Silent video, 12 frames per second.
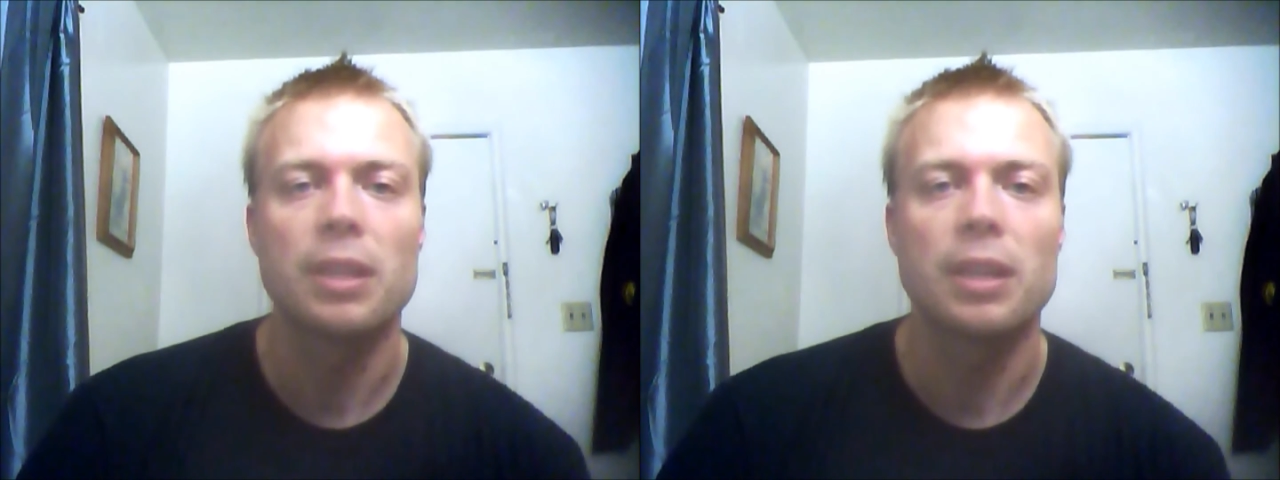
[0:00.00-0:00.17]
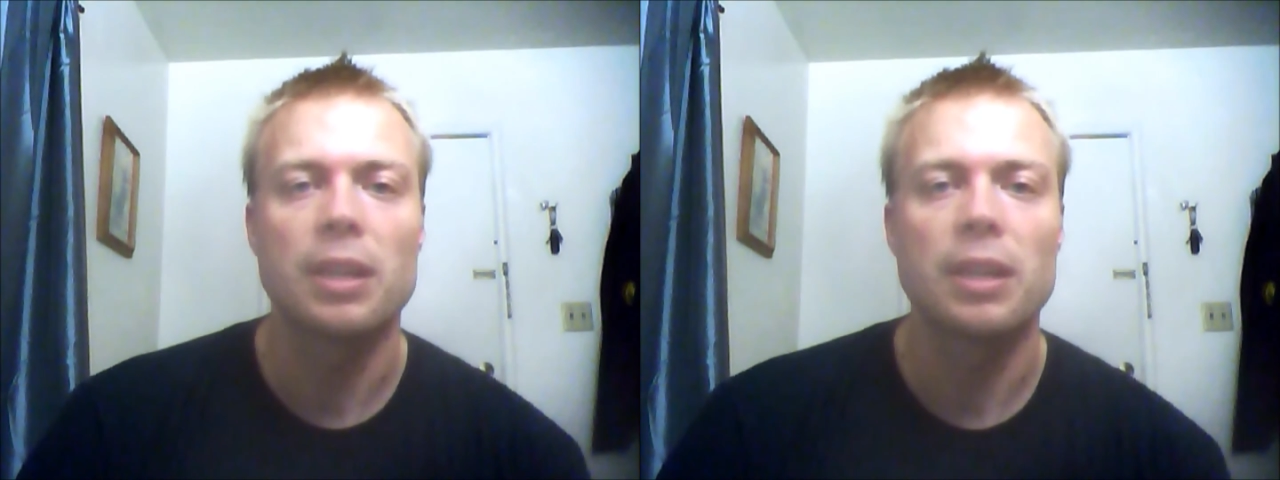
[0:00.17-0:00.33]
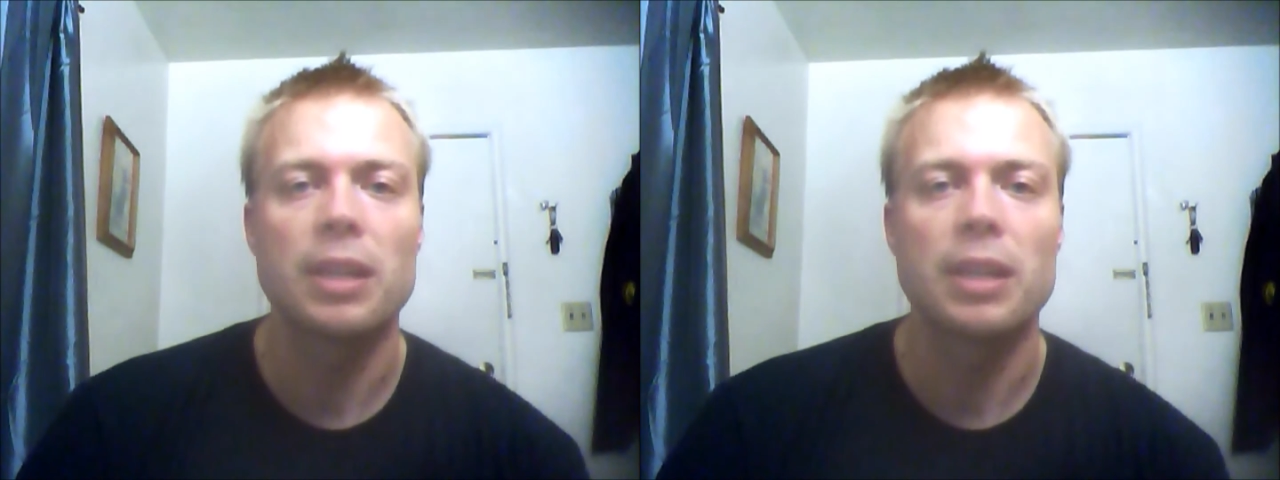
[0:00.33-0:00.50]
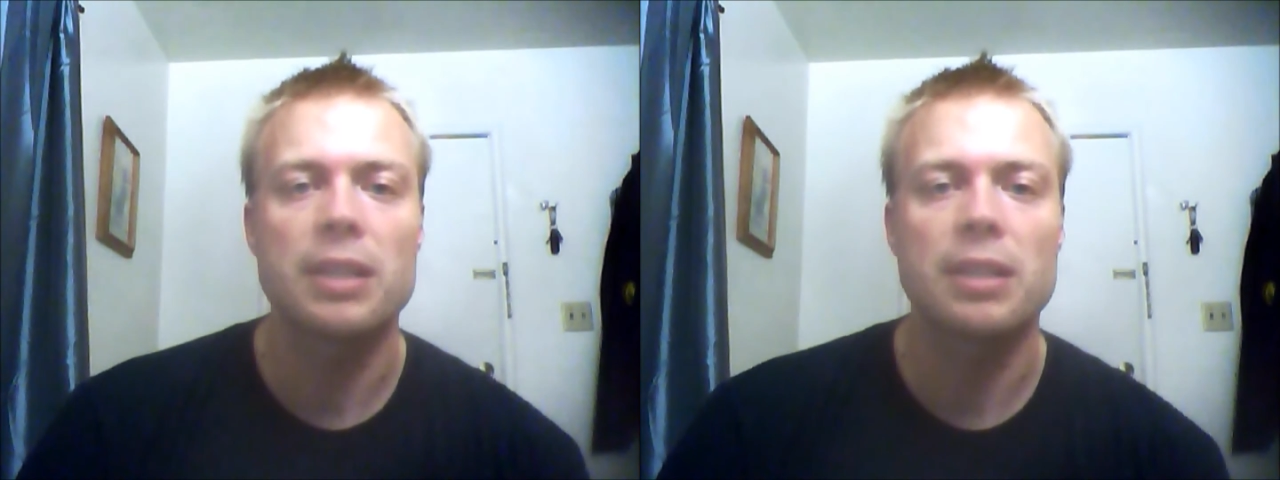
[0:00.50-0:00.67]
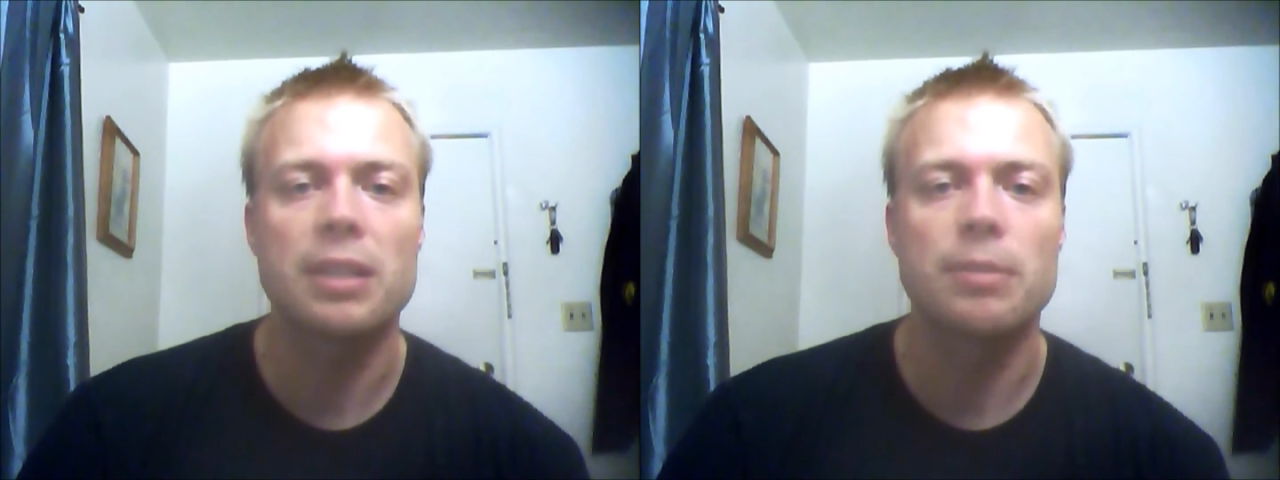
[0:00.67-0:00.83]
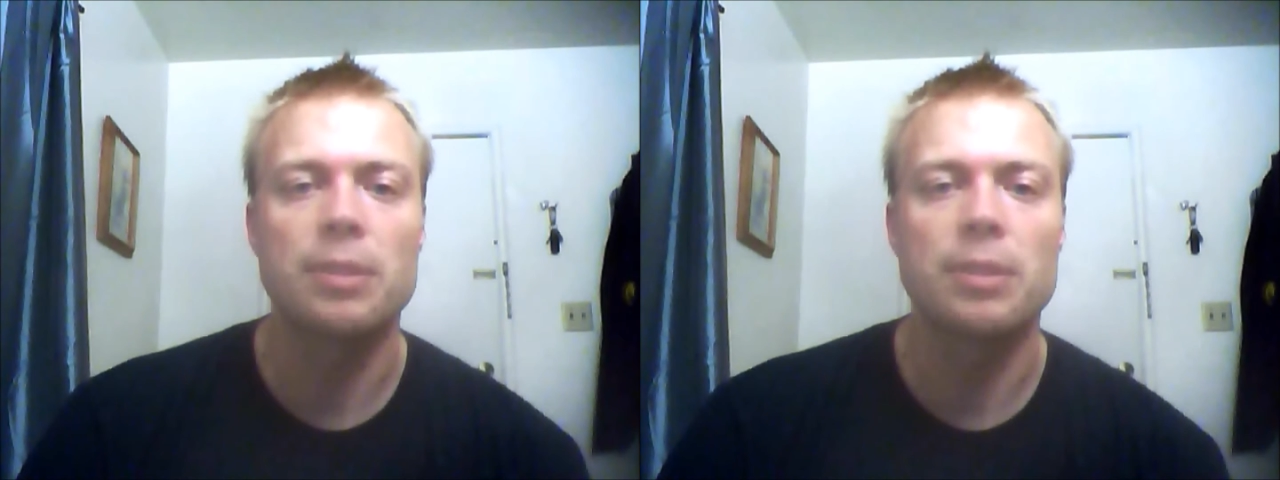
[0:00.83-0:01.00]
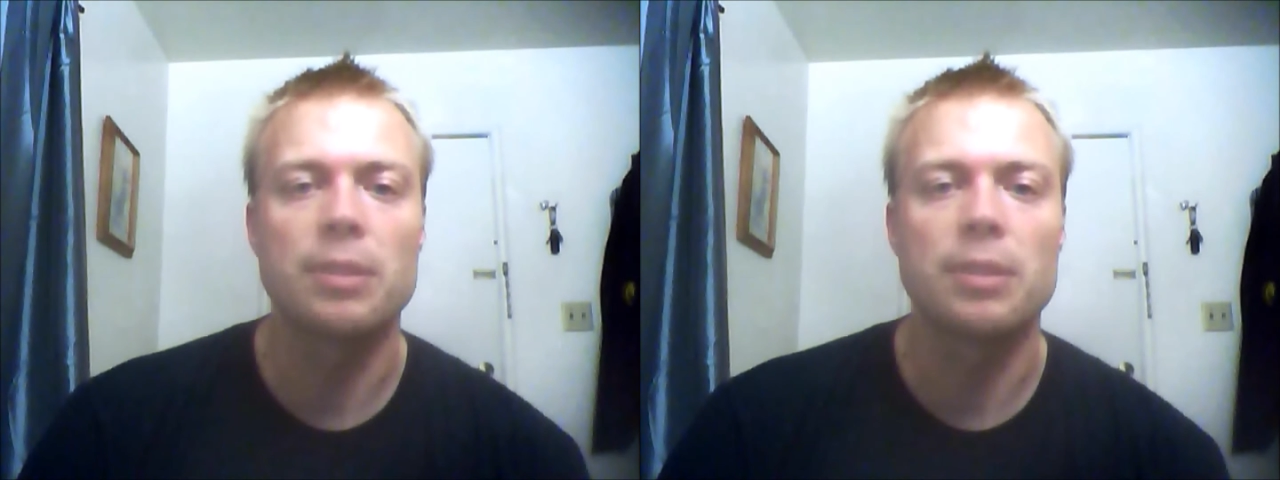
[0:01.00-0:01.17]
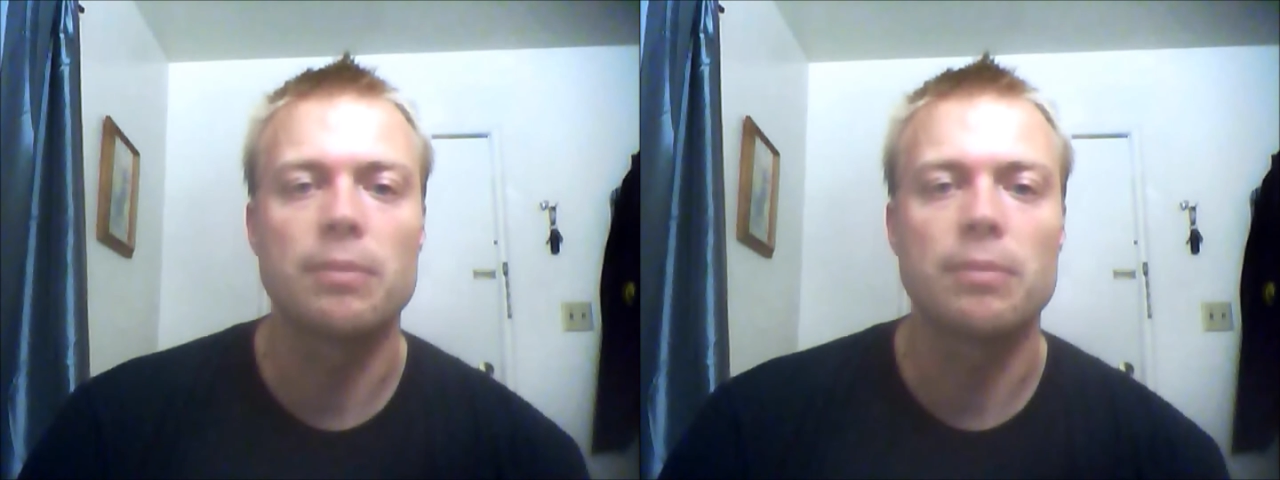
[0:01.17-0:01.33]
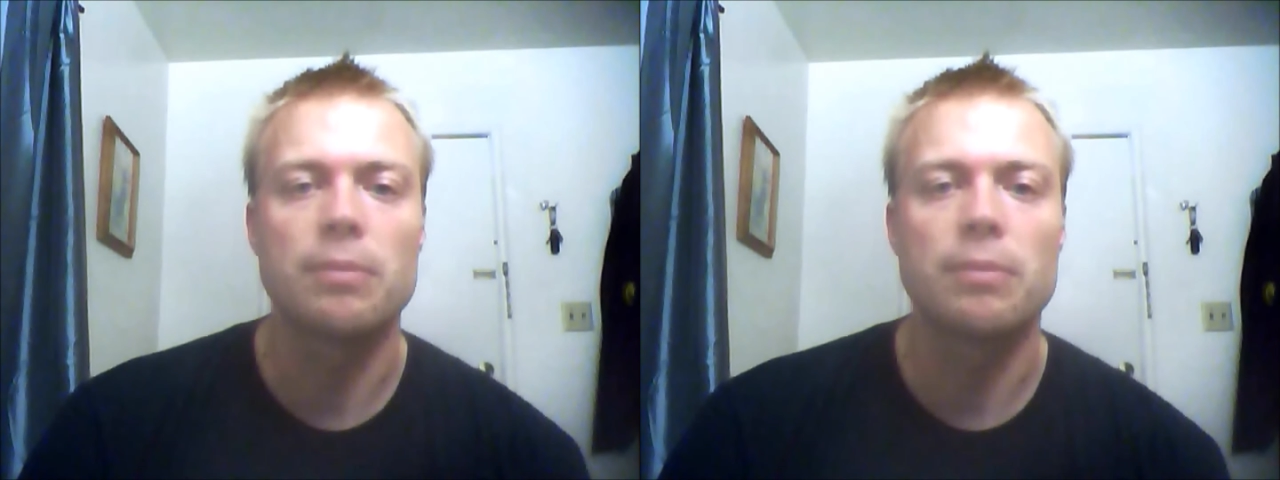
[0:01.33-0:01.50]
That's
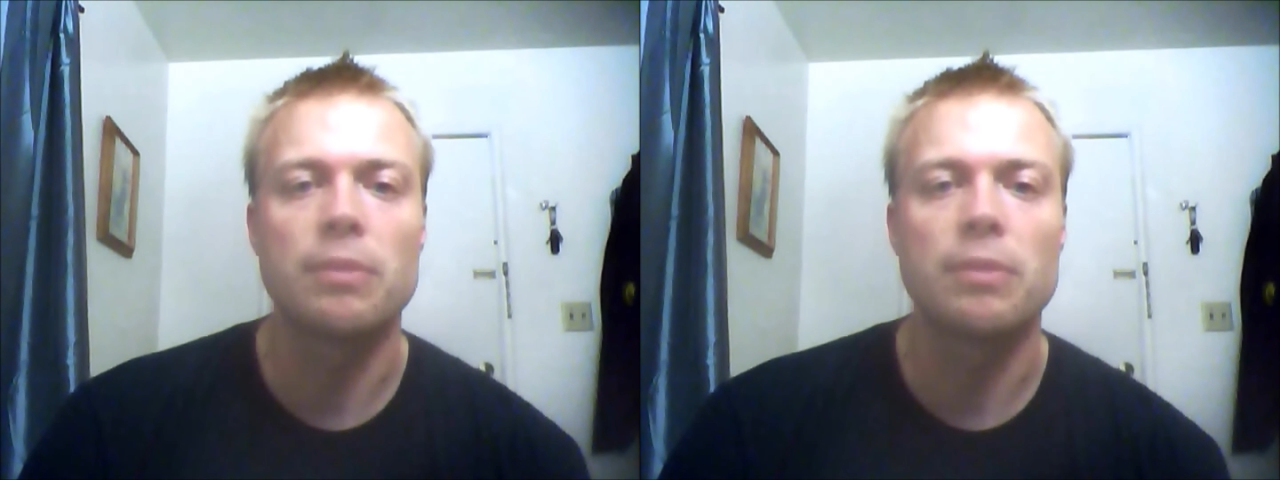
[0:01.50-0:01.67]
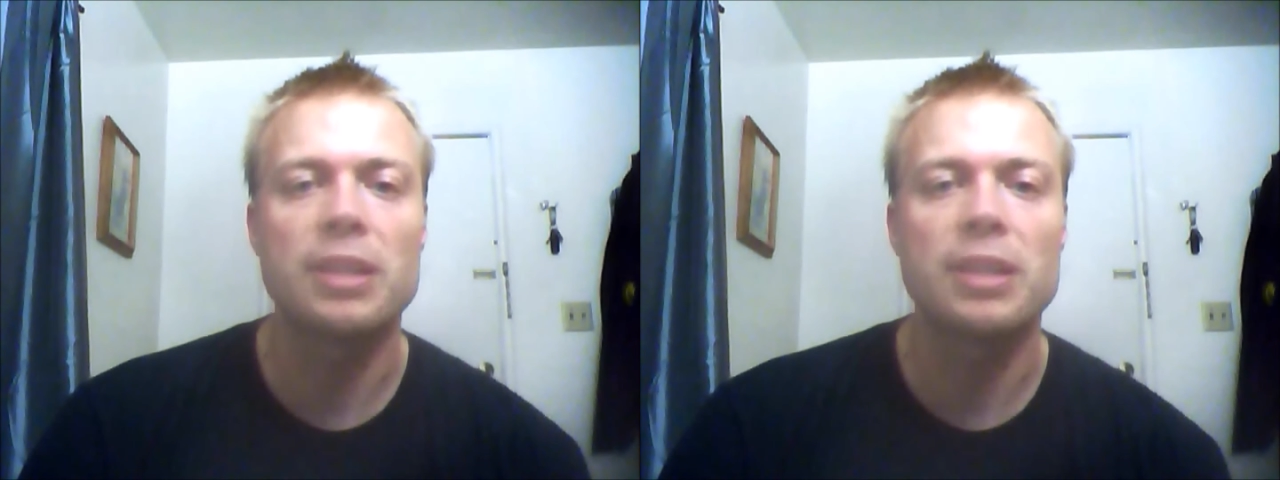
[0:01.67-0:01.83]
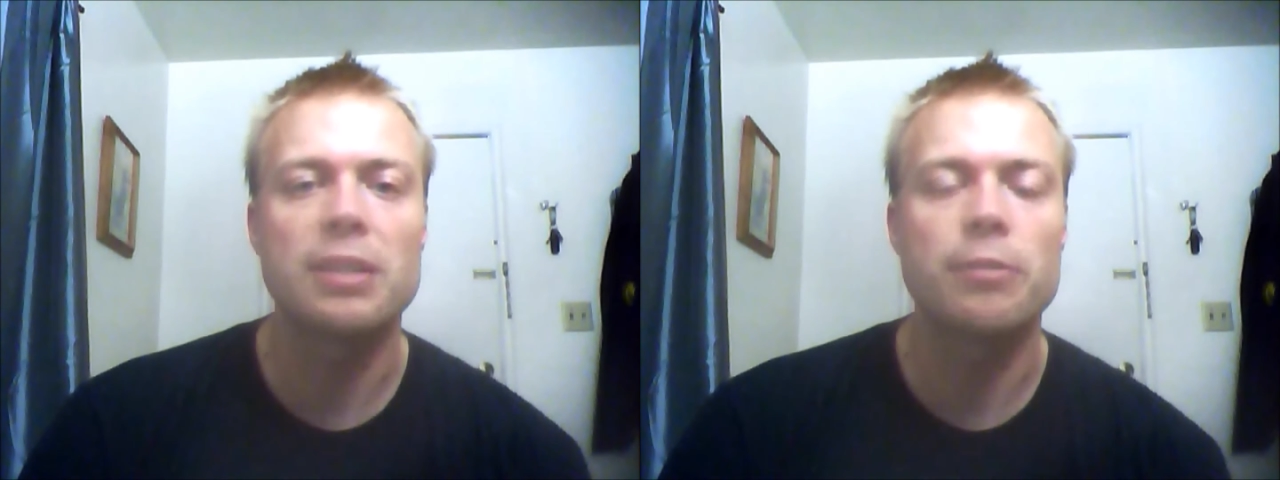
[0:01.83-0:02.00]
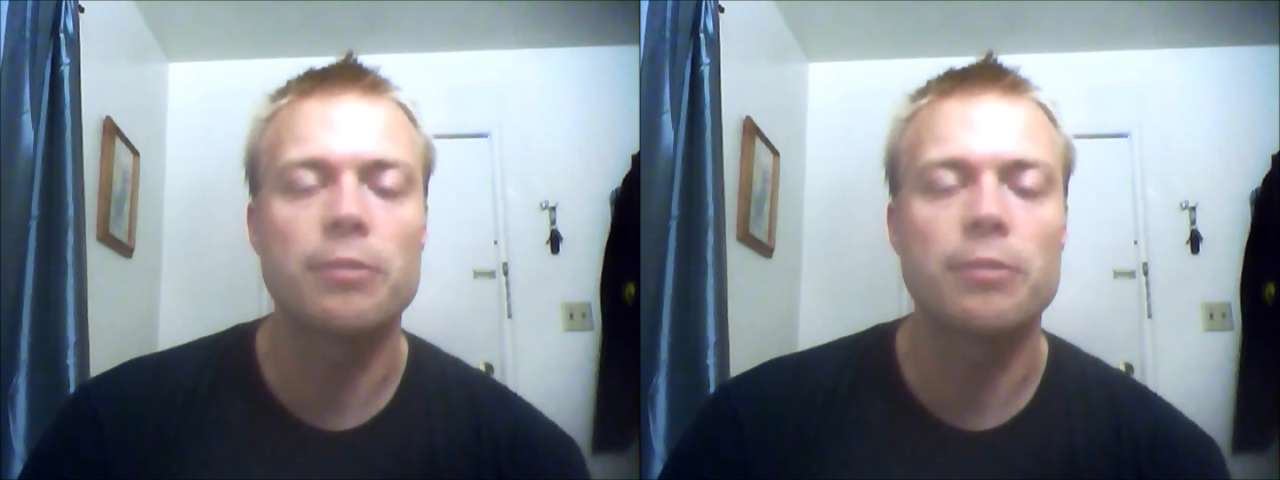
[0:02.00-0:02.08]
an